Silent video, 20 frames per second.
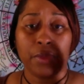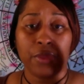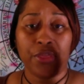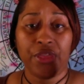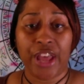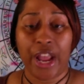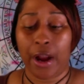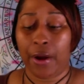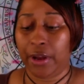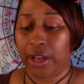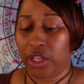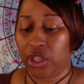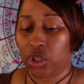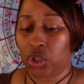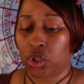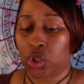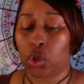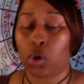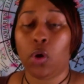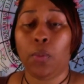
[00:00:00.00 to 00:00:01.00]
there
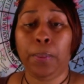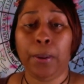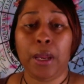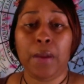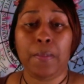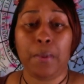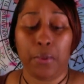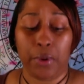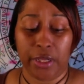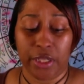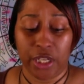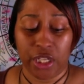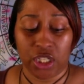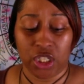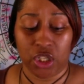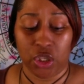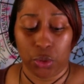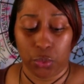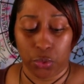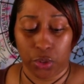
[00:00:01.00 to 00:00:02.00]
is two people in
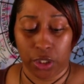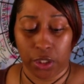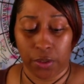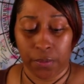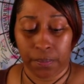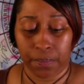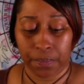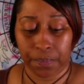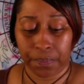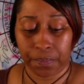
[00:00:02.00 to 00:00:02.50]
this union